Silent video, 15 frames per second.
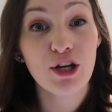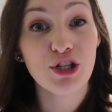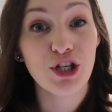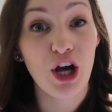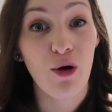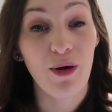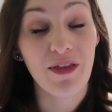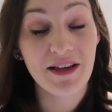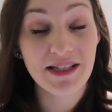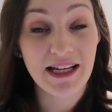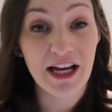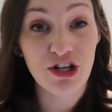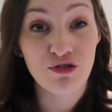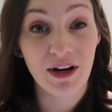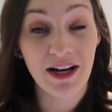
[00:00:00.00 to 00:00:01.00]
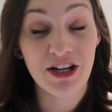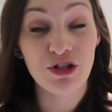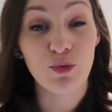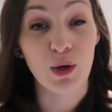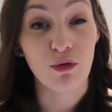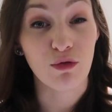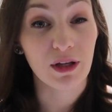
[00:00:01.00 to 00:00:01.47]
So in this age
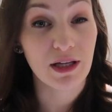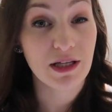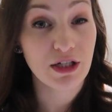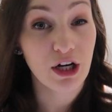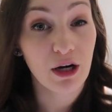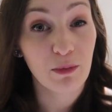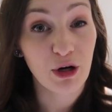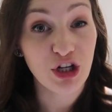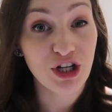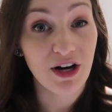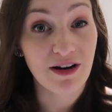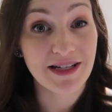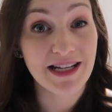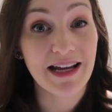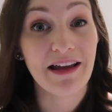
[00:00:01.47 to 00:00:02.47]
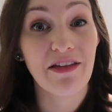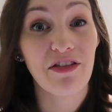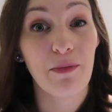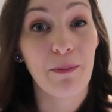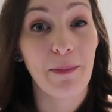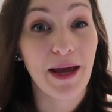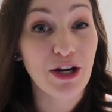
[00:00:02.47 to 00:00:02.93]
range, we really started brushing our teeth.
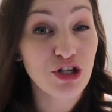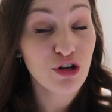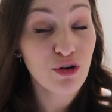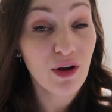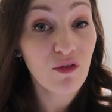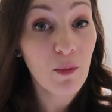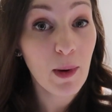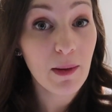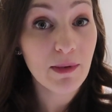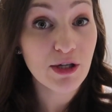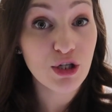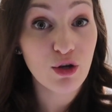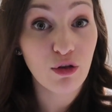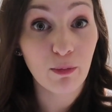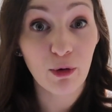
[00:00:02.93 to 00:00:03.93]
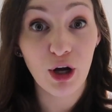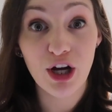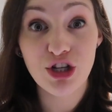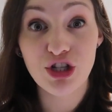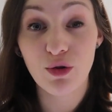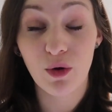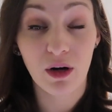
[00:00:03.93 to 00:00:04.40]
Make you have a baby
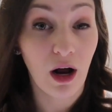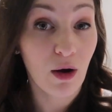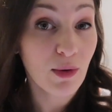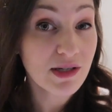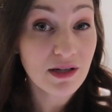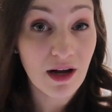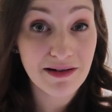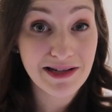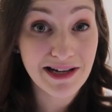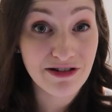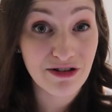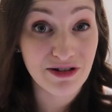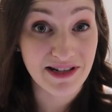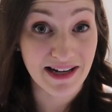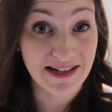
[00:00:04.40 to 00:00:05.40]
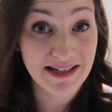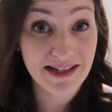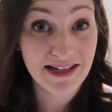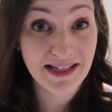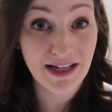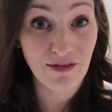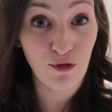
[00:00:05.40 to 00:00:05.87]
toothbrush. You can always contact your
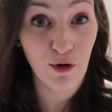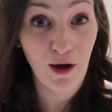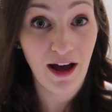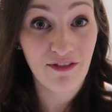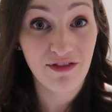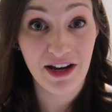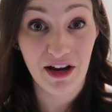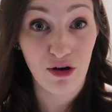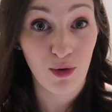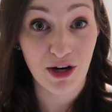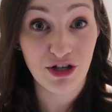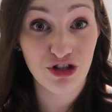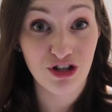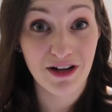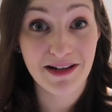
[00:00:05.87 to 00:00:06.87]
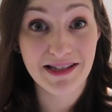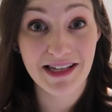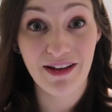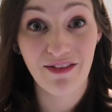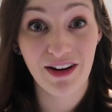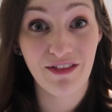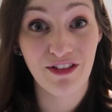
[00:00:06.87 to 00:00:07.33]
dentist if you have any questions,
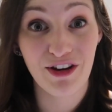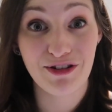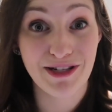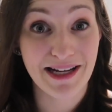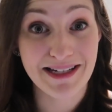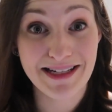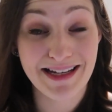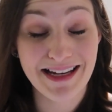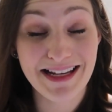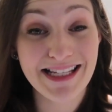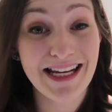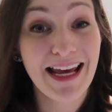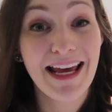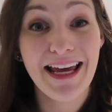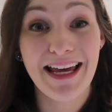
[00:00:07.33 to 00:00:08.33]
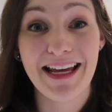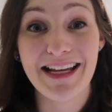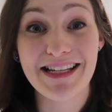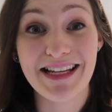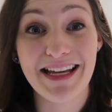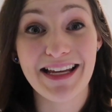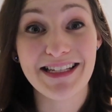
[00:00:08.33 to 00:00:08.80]
even if your dentist
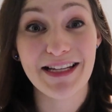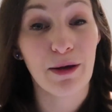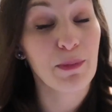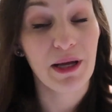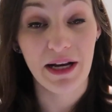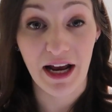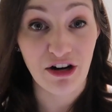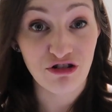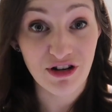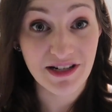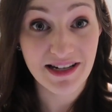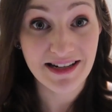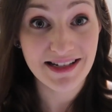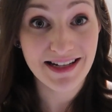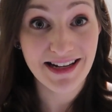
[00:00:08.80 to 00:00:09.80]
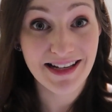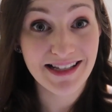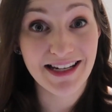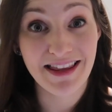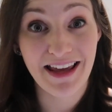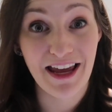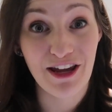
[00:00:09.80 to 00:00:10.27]
isn't a pediatric
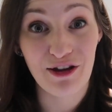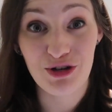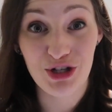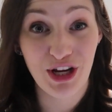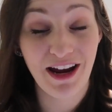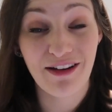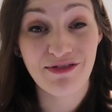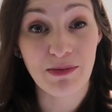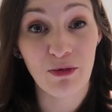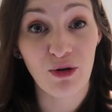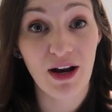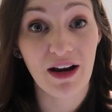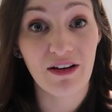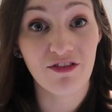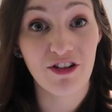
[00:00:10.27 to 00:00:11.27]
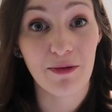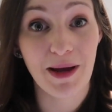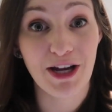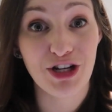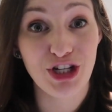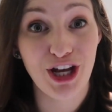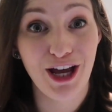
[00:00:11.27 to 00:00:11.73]
dentist. They usually have some great
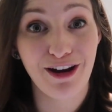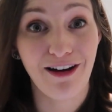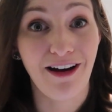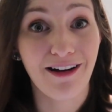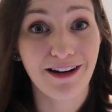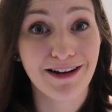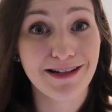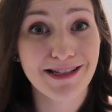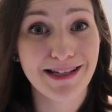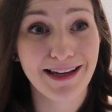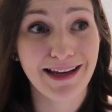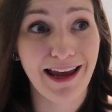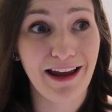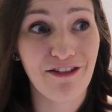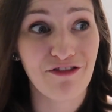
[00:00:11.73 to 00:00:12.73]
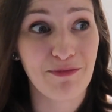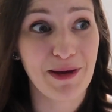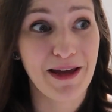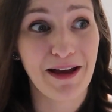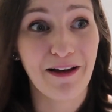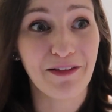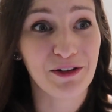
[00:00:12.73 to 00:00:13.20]
information. Ours gave
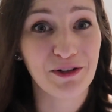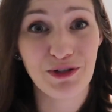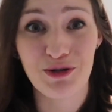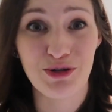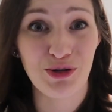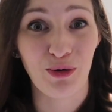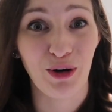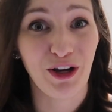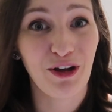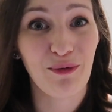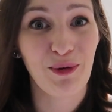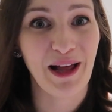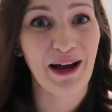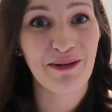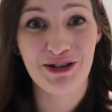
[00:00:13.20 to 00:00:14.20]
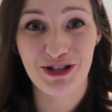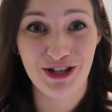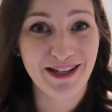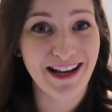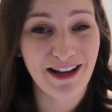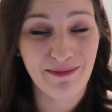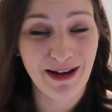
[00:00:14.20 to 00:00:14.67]
me a little tutorial while I was
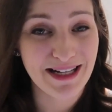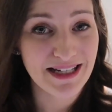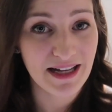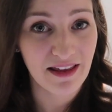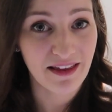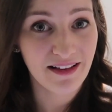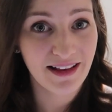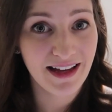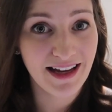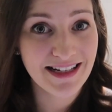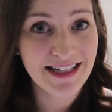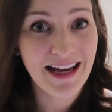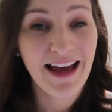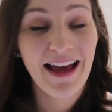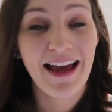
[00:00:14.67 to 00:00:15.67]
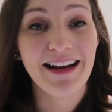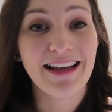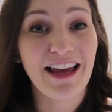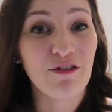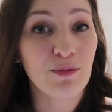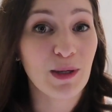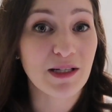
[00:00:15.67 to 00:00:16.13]
just getting my teeth cleaned and
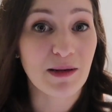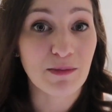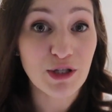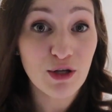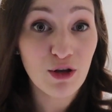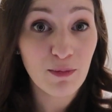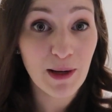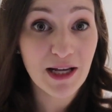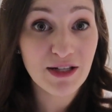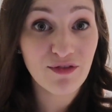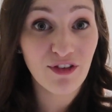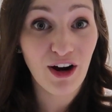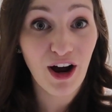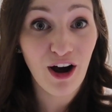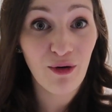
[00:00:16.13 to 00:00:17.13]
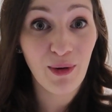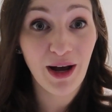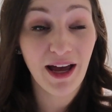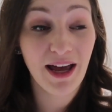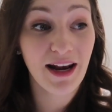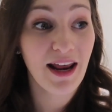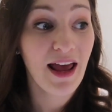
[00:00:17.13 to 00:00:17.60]
gave me some toothpaste for
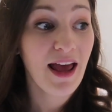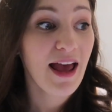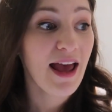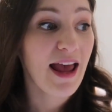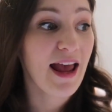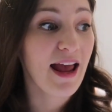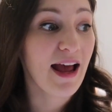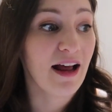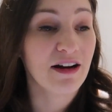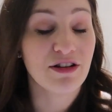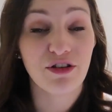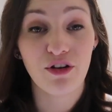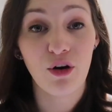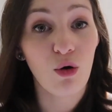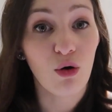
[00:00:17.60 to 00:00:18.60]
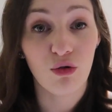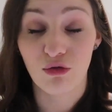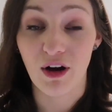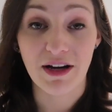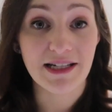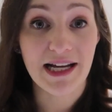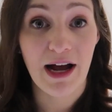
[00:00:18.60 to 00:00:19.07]
Owen and the whole
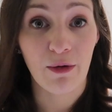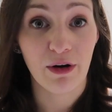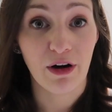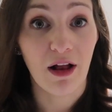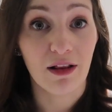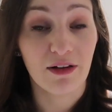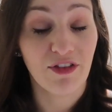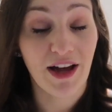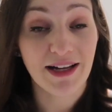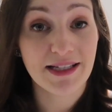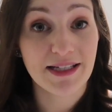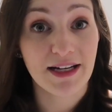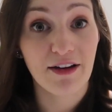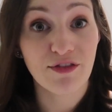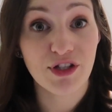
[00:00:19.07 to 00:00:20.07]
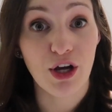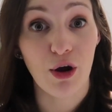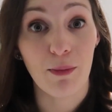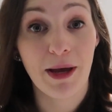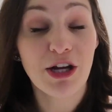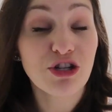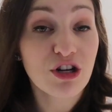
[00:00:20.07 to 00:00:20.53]
rundown and all of that stuff. So
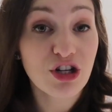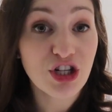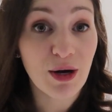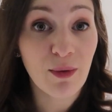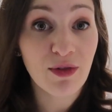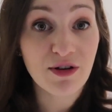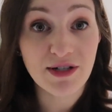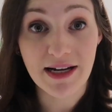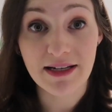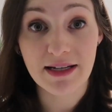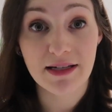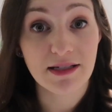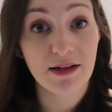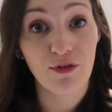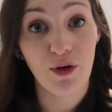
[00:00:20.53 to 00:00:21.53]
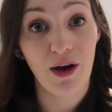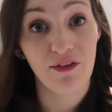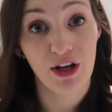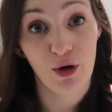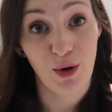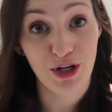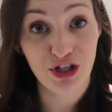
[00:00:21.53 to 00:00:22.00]
make sure to check with your dentist if you have
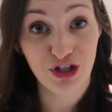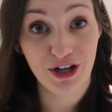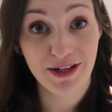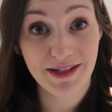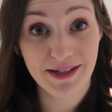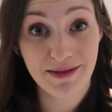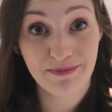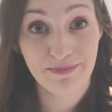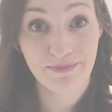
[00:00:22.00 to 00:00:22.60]
any questions.